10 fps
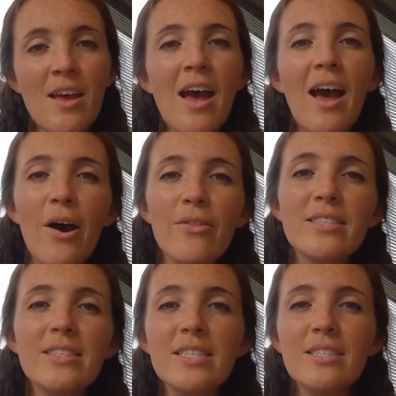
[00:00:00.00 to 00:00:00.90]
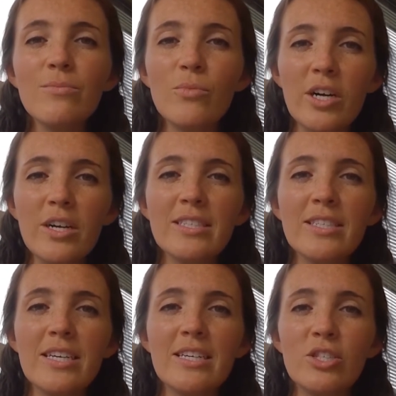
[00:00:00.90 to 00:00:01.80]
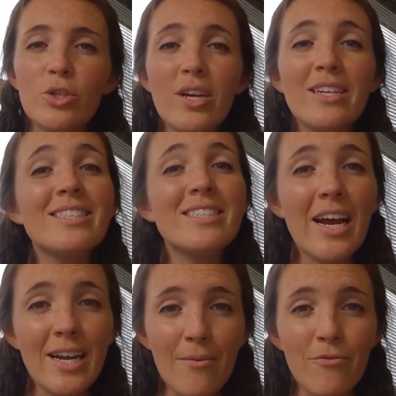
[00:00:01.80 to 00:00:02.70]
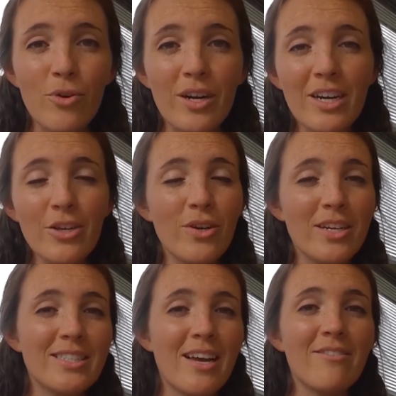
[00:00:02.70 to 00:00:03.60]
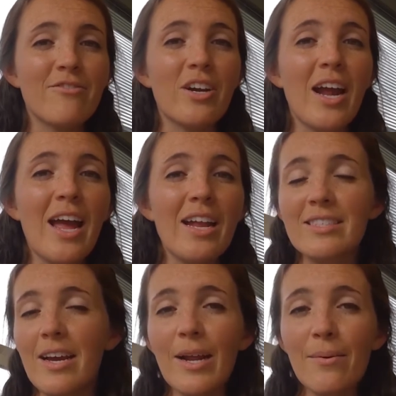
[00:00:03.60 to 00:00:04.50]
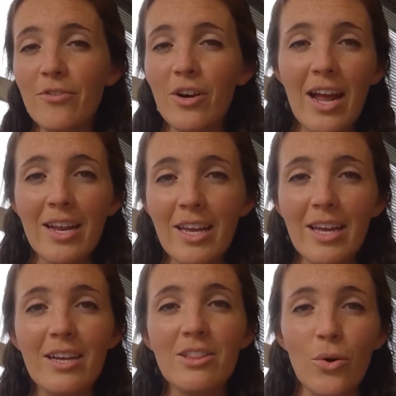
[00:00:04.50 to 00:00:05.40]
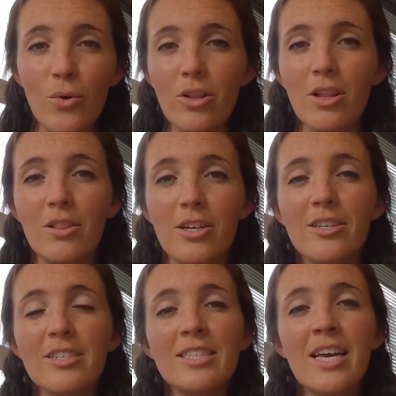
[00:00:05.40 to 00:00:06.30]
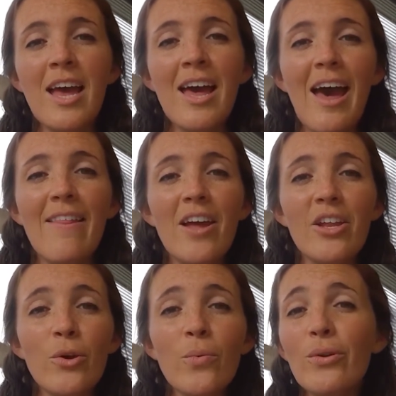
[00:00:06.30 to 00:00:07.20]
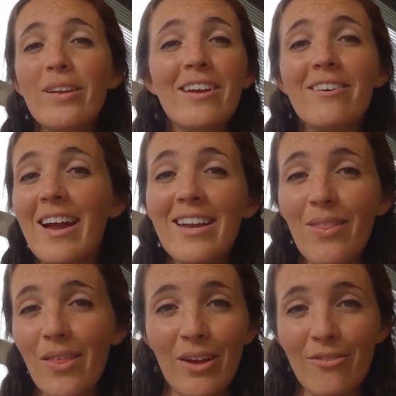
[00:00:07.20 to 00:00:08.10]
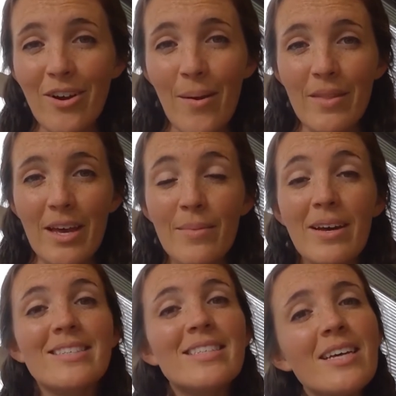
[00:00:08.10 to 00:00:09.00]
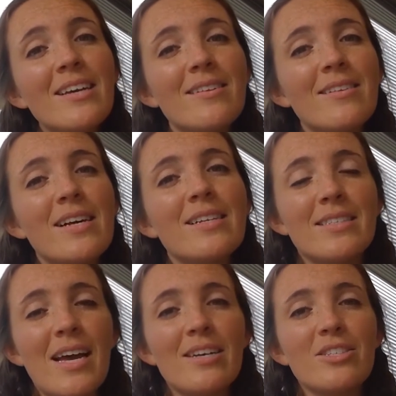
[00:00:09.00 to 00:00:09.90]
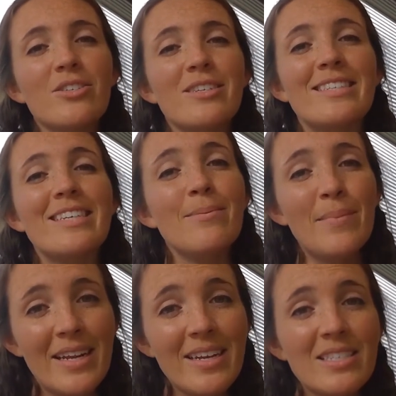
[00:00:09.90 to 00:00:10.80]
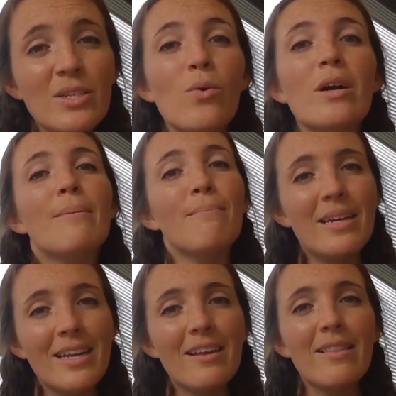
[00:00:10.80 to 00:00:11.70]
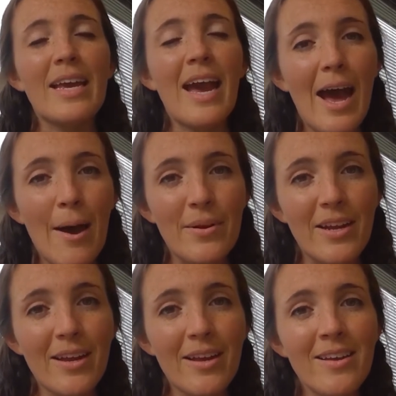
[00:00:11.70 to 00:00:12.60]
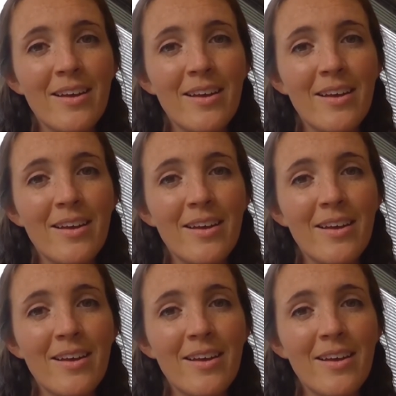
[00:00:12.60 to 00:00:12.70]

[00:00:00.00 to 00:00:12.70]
How this system works is you can sign up for it. You can sign up for any local alerts, and then you won't hear anything from them until a disaster is imminent or immediately happening.